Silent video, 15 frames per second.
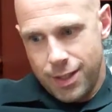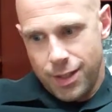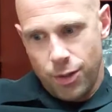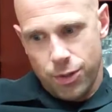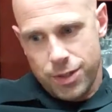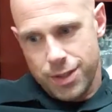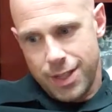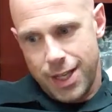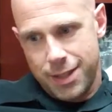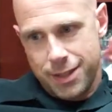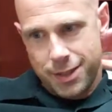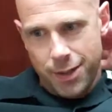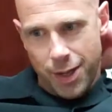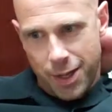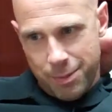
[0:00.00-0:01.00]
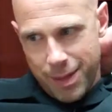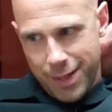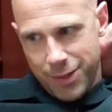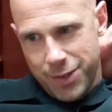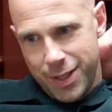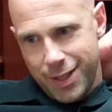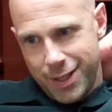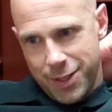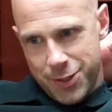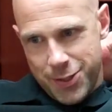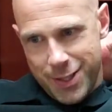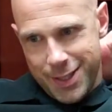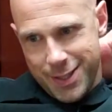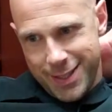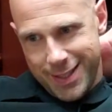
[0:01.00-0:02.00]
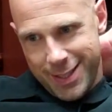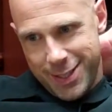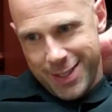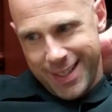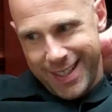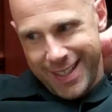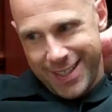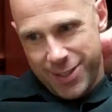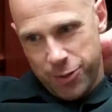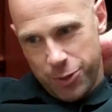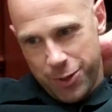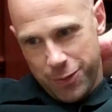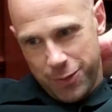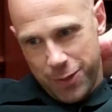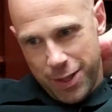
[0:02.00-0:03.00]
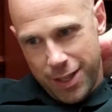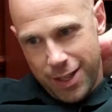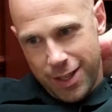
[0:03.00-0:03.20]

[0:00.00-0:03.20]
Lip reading: coaches hate to talk about a season in sort of